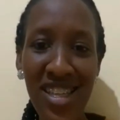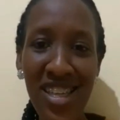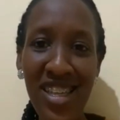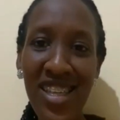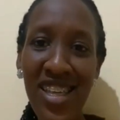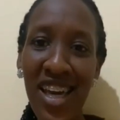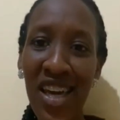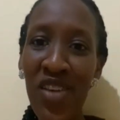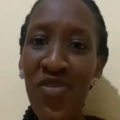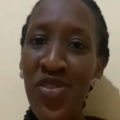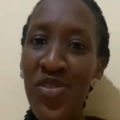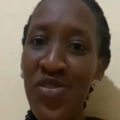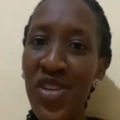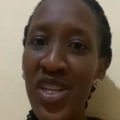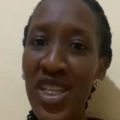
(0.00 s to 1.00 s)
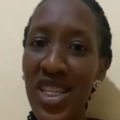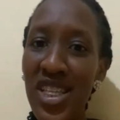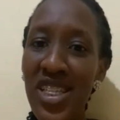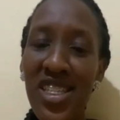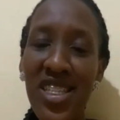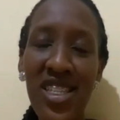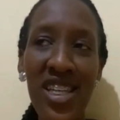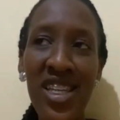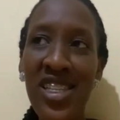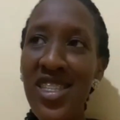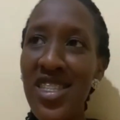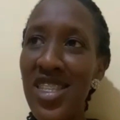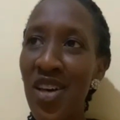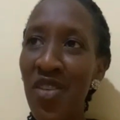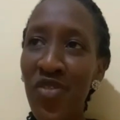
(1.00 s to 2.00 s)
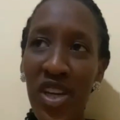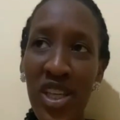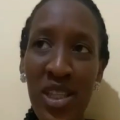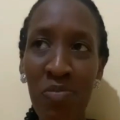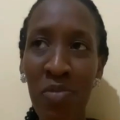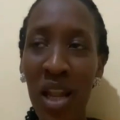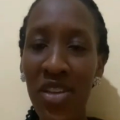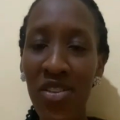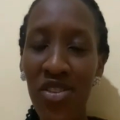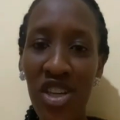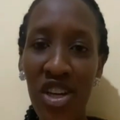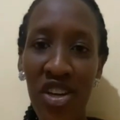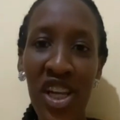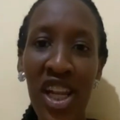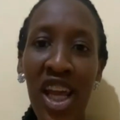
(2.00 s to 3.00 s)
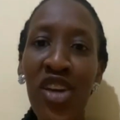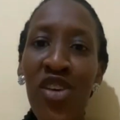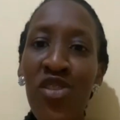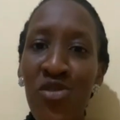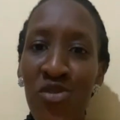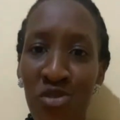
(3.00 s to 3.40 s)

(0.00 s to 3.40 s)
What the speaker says: it, yeah, if you read it, it's self-explanatory. Like you